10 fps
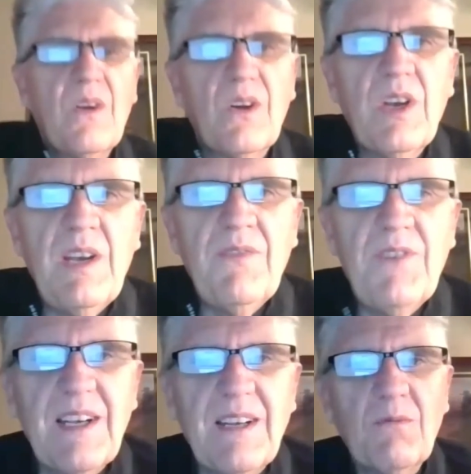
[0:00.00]
Good
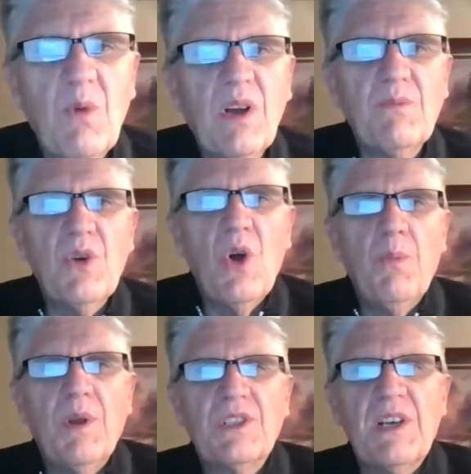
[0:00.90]
evening. Welcome to
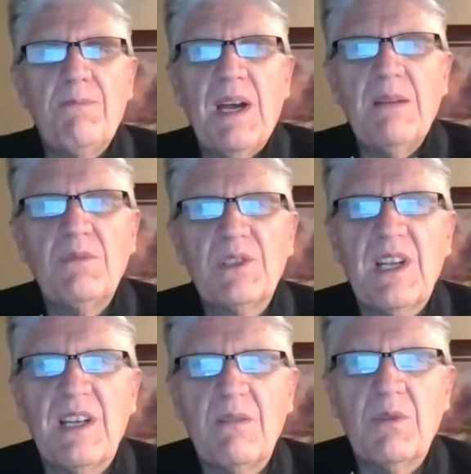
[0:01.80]
Hope Looks Up Bible
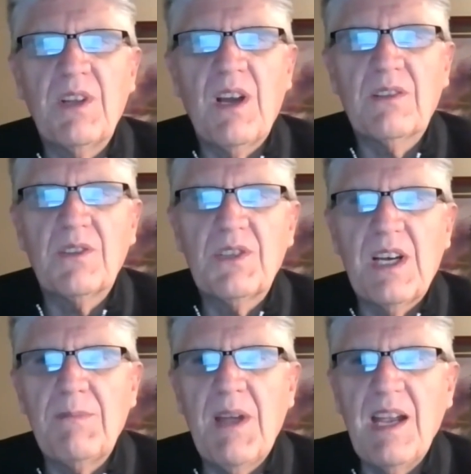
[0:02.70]
Study with Dr.
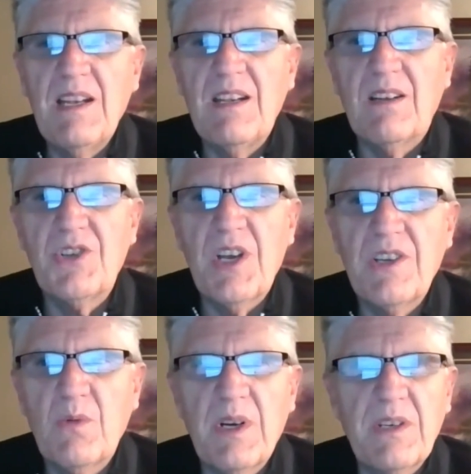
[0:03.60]
Tom Haney on
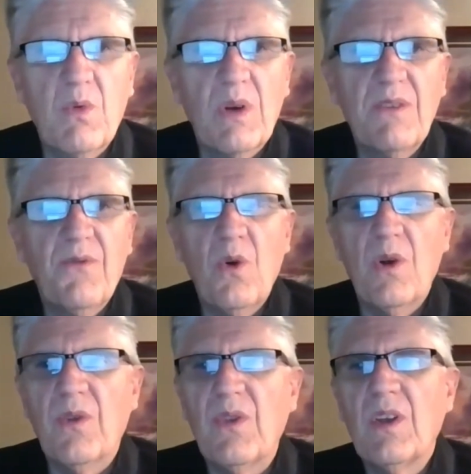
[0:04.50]
January
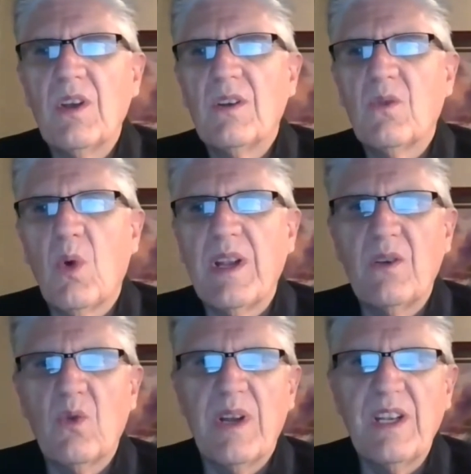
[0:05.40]
24th,
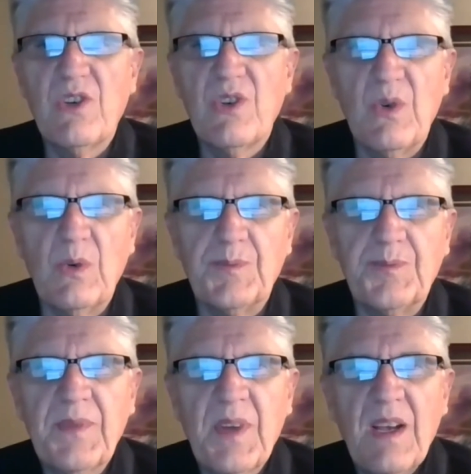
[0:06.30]
2022.
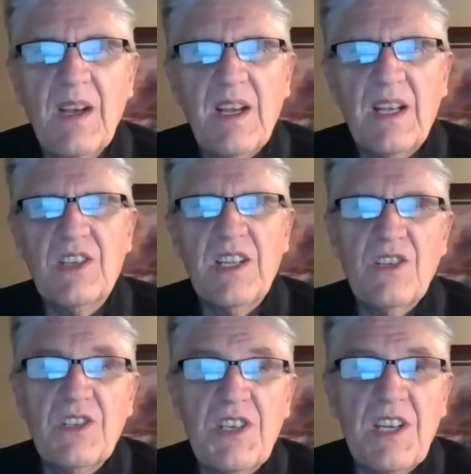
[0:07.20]
It's
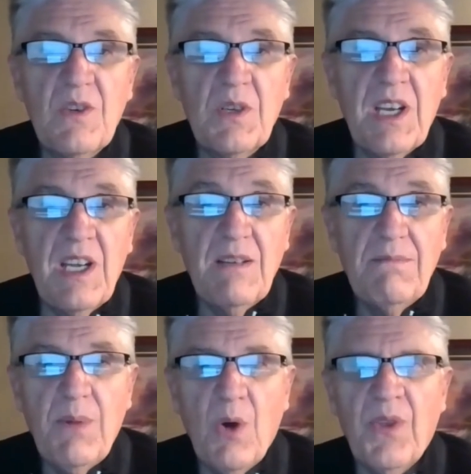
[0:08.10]
good to see you again,
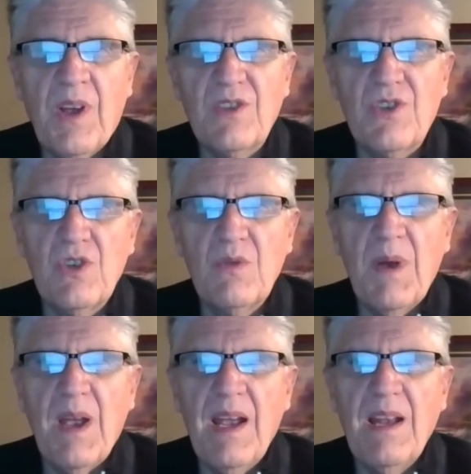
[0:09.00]
both on Zoom
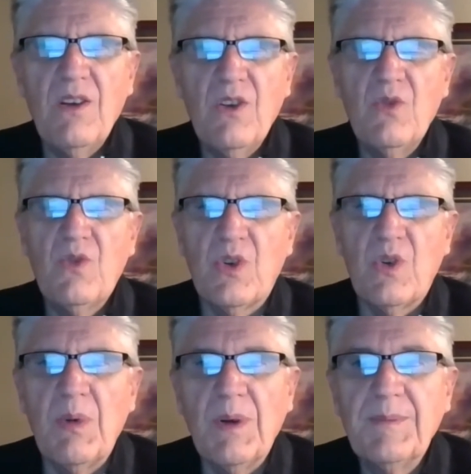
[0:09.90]
and YouTube.